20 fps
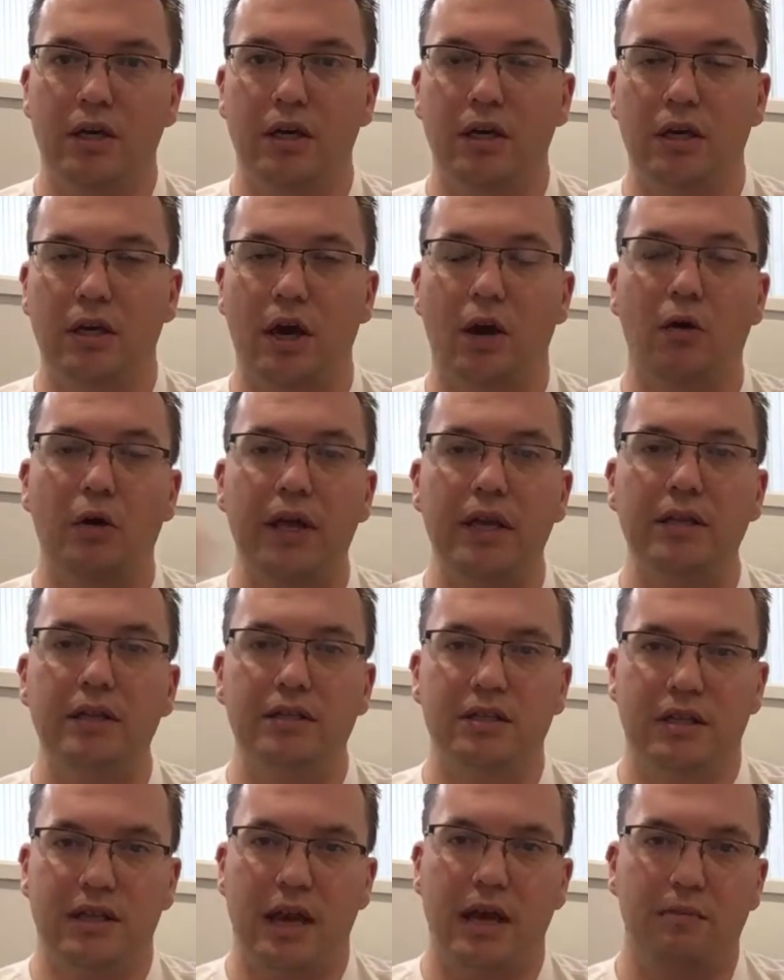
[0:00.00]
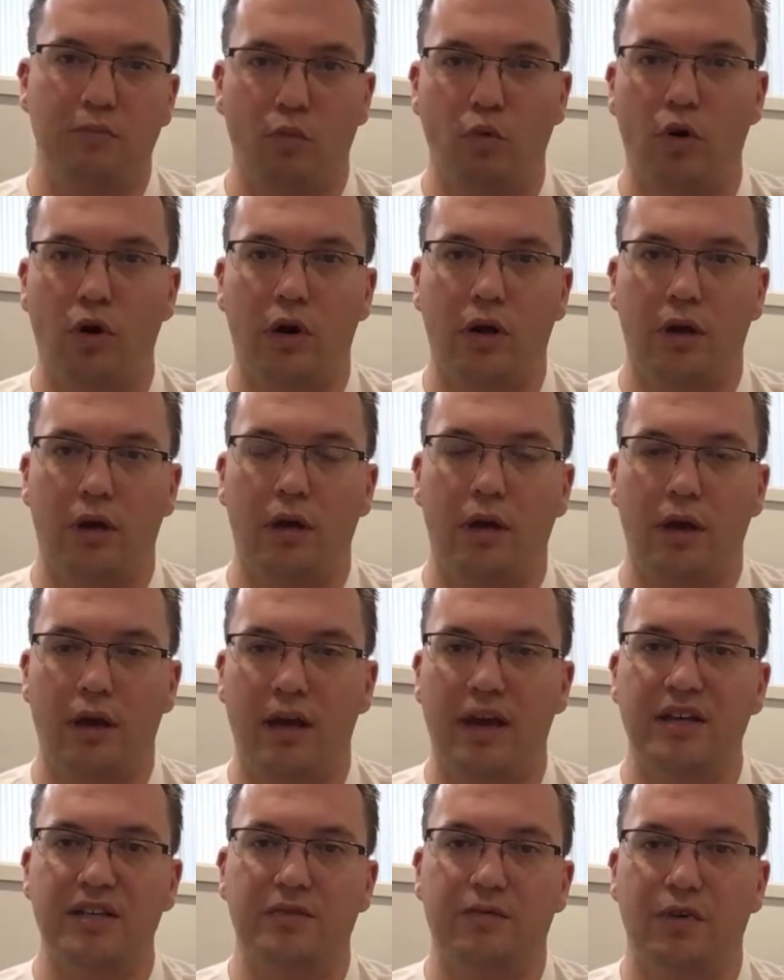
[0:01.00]
go into that work
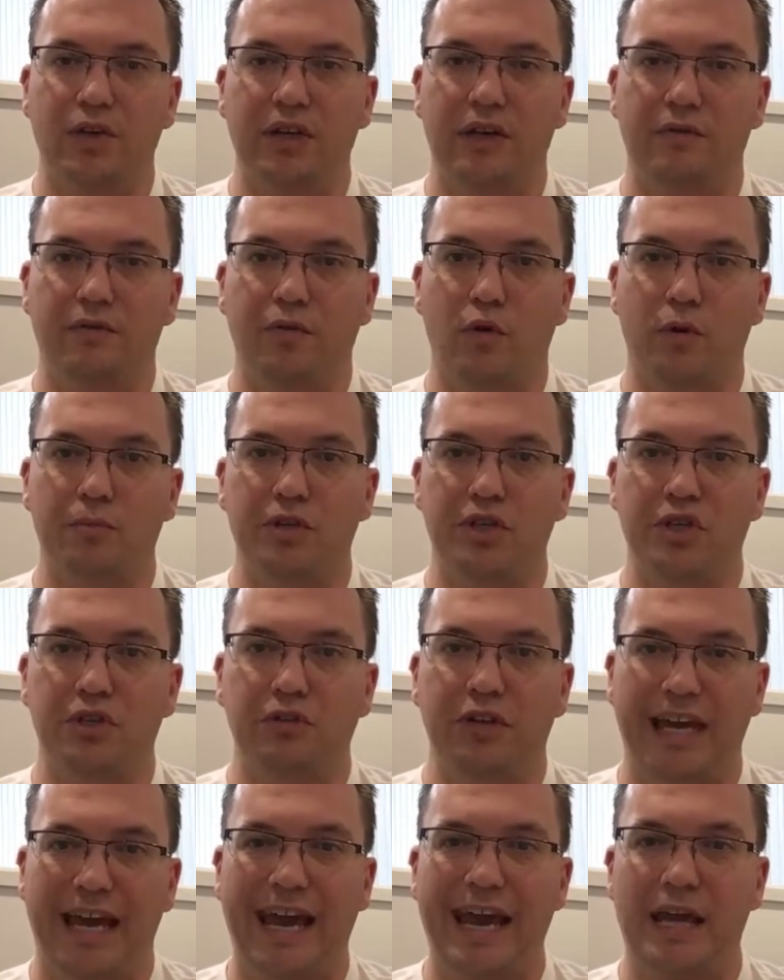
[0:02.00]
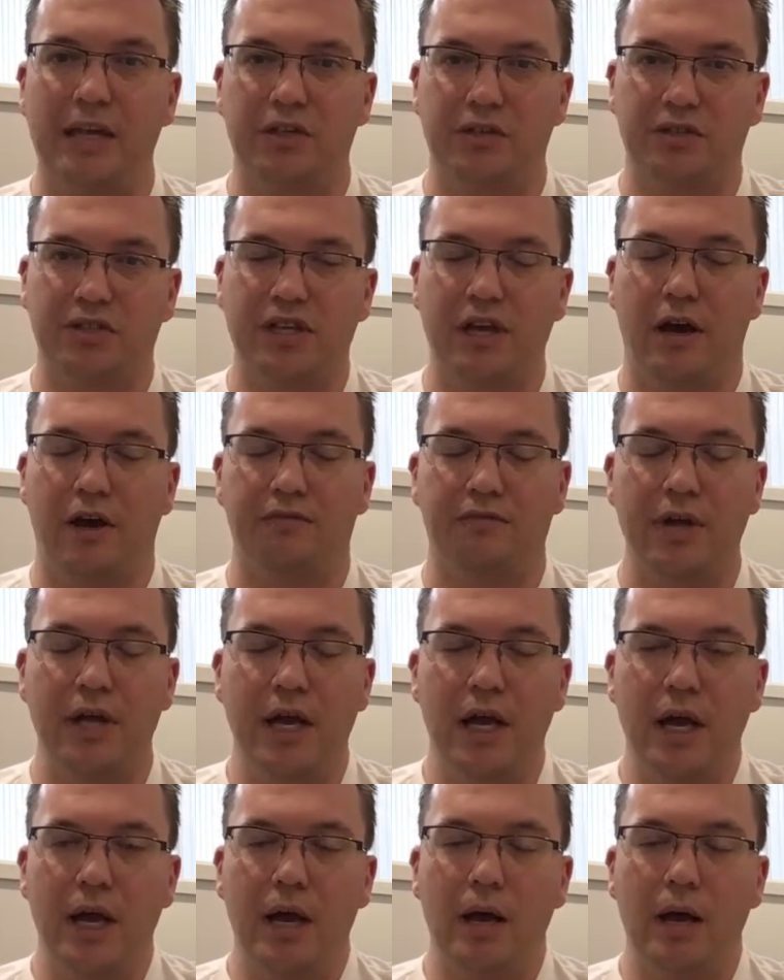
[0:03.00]
as fully informed as you can yourself.